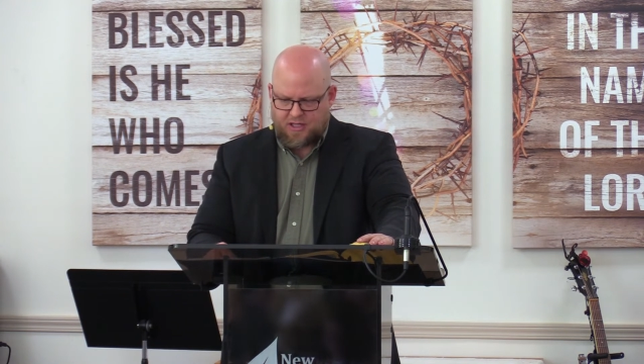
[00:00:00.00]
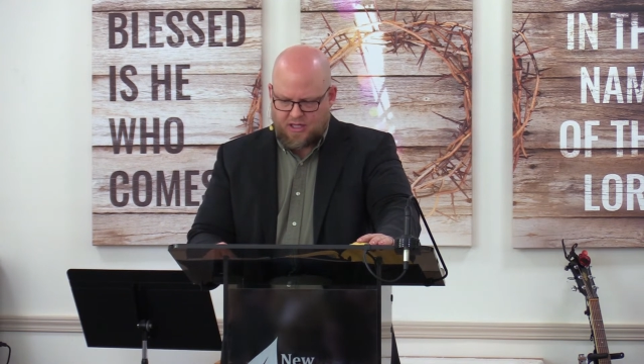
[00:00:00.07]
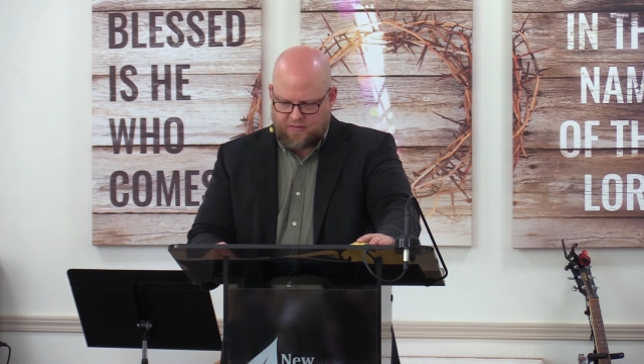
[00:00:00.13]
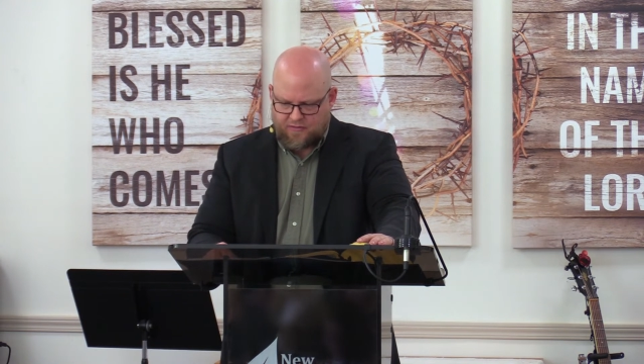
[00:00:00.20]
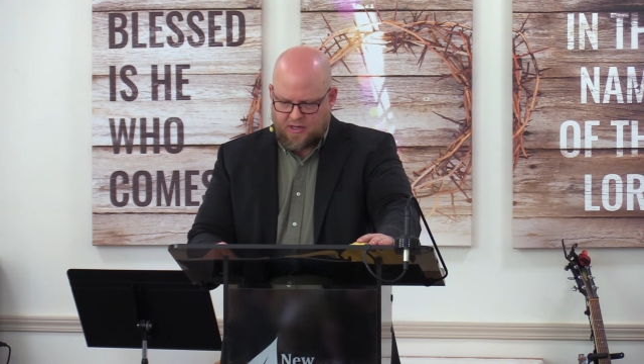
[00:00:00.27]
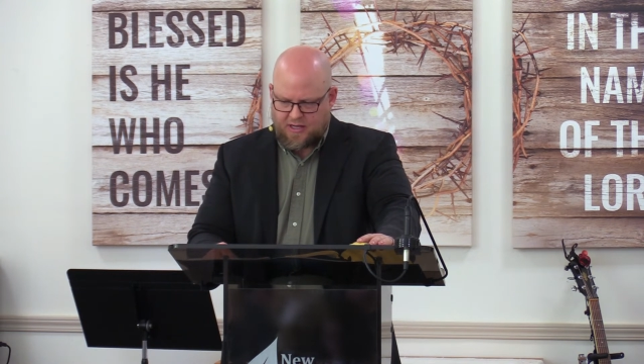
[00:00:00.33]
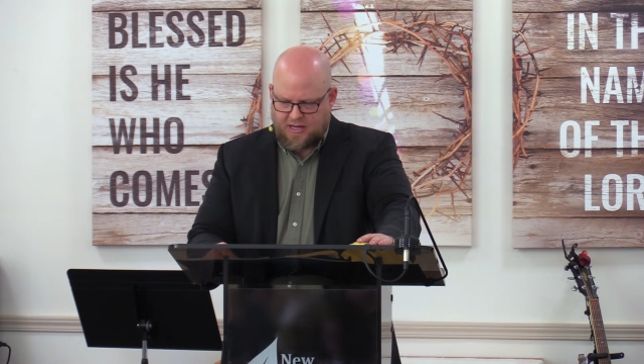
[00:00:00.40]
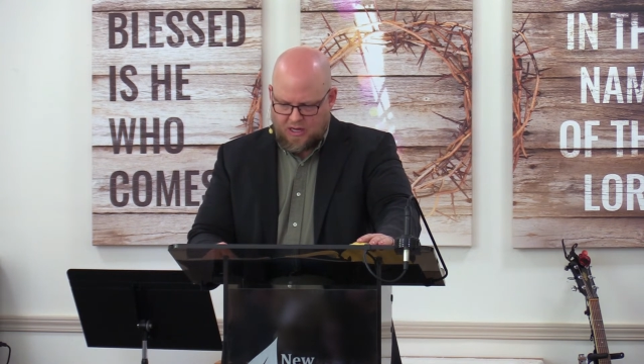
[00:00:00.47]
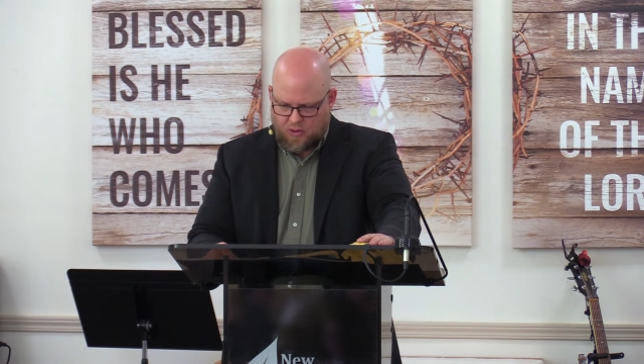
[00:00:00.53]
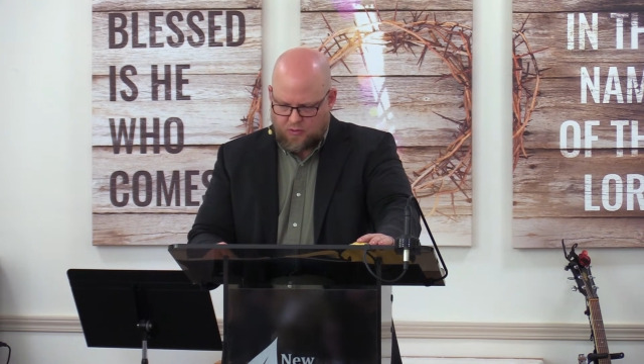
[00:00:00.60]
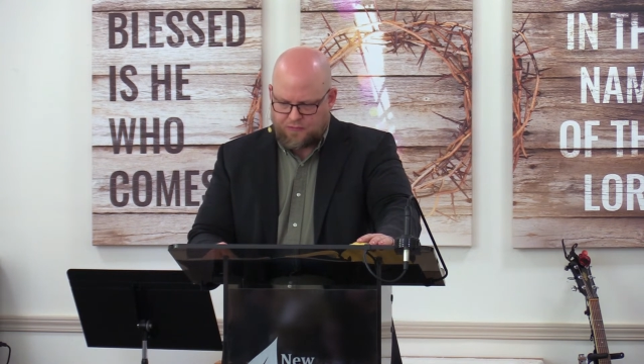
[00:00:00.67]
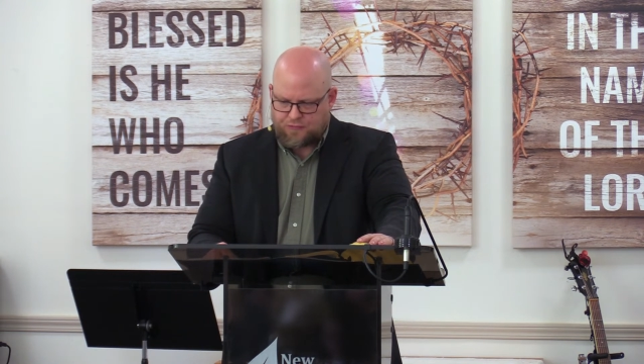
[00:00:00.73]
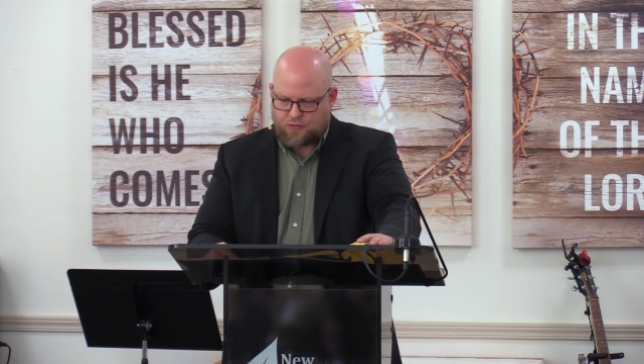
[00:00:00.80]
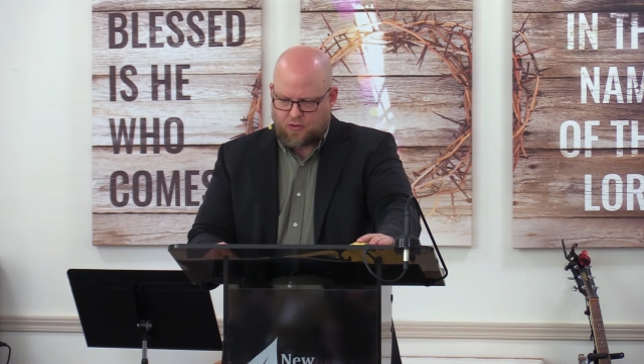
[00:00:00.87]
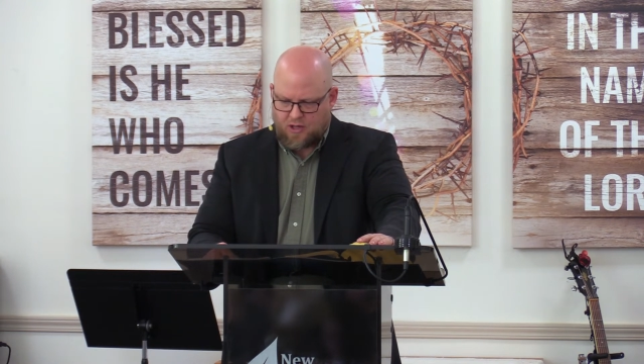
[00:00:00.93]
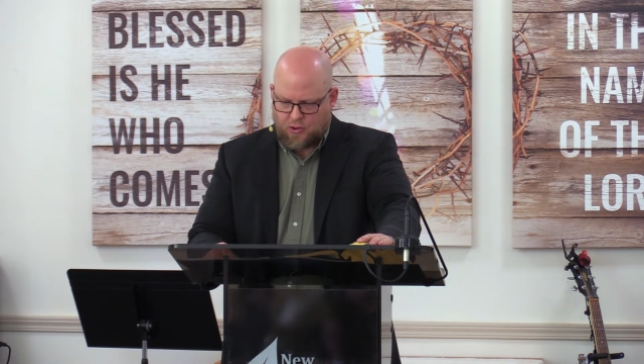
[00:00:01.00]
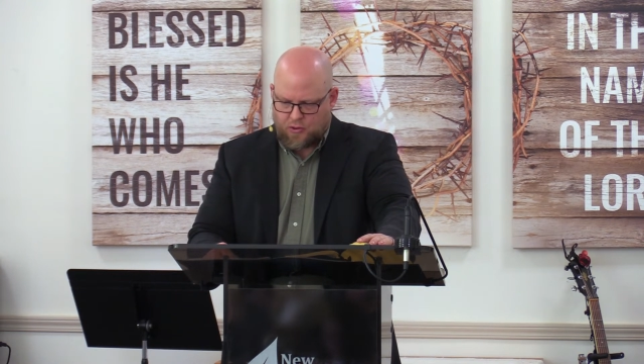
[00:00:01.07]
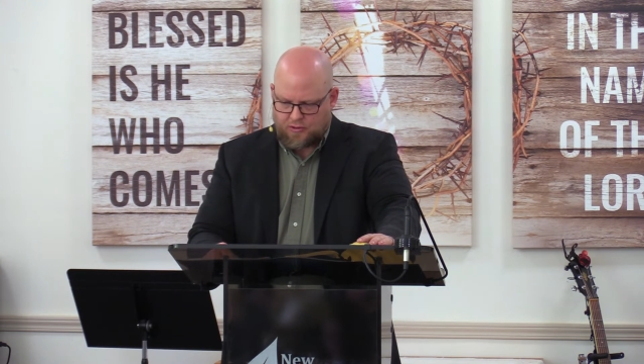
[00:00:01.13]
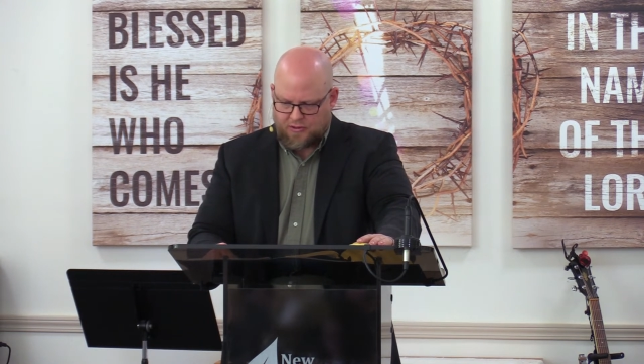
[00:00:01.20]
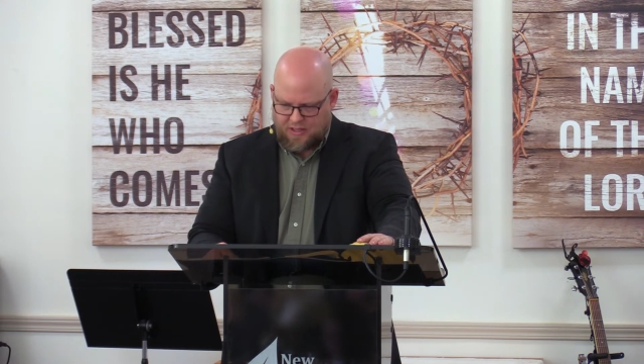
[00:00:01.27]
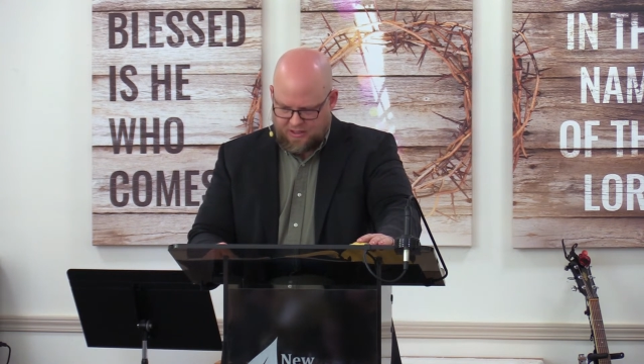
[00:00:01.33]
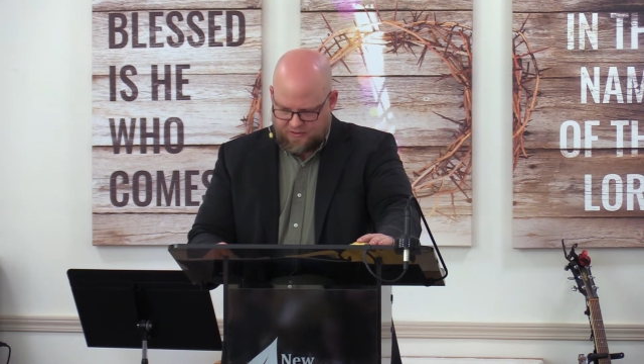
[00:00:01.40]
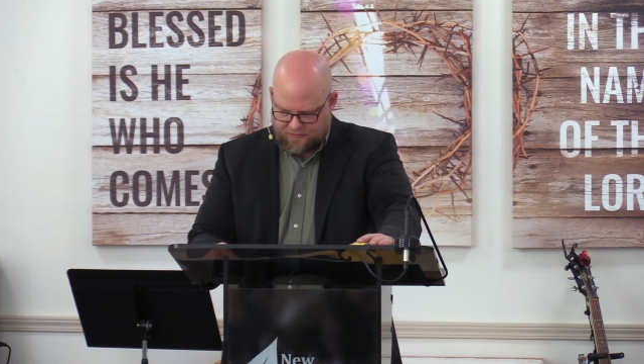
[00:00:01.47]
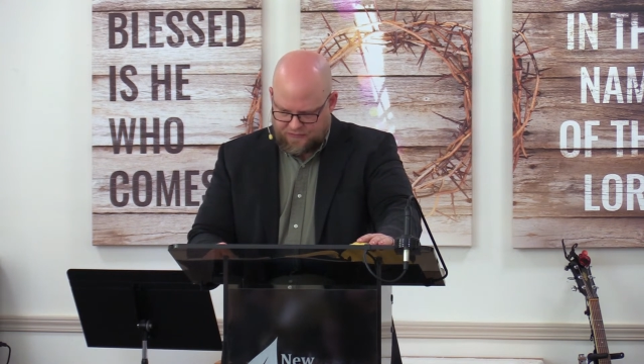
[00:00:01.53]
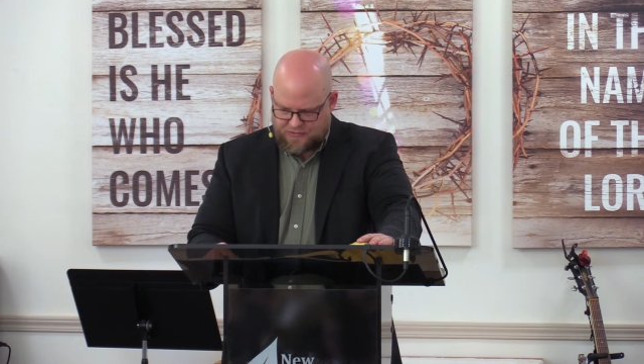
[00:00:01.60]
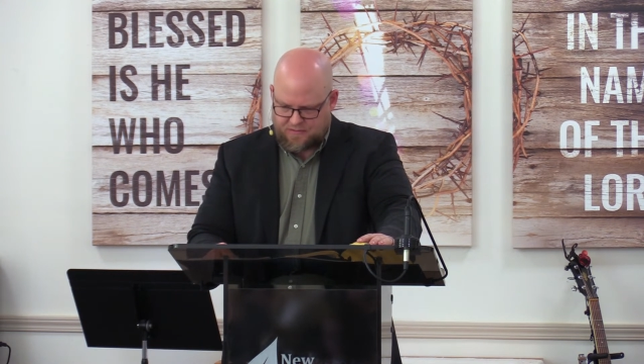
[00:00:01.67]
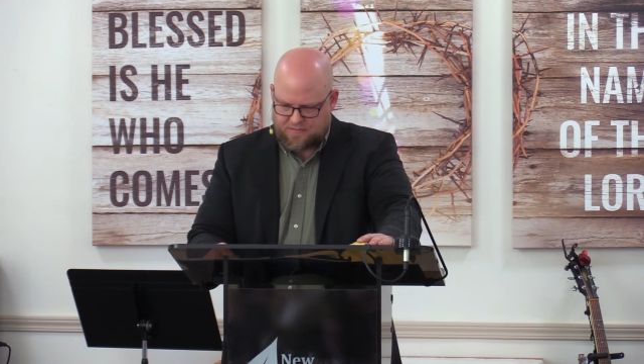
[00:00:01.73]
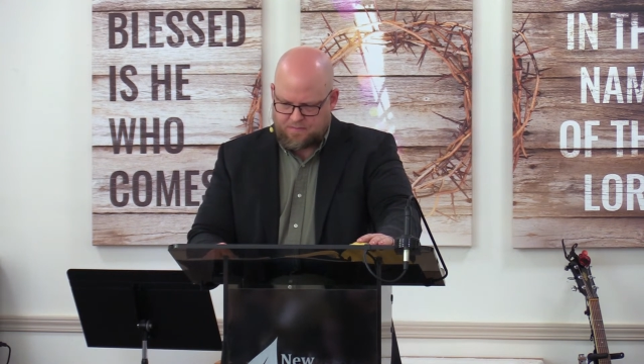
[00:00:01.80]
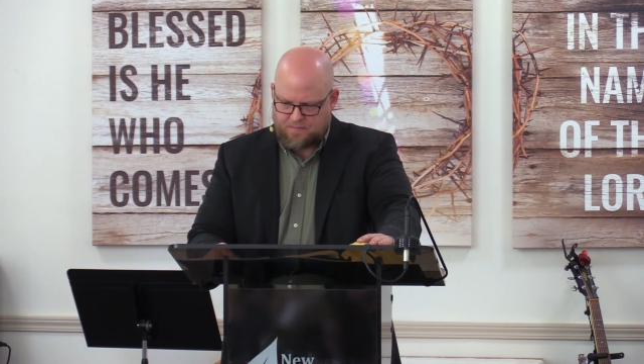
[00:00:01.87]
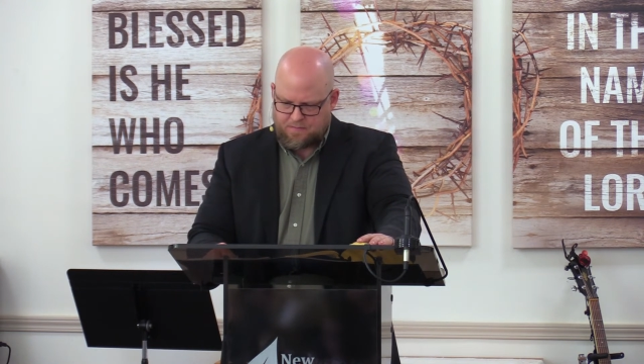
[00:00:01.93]
to give an account for our
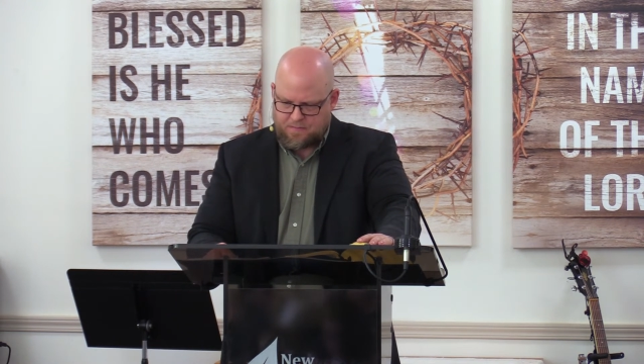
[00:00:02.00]
lives.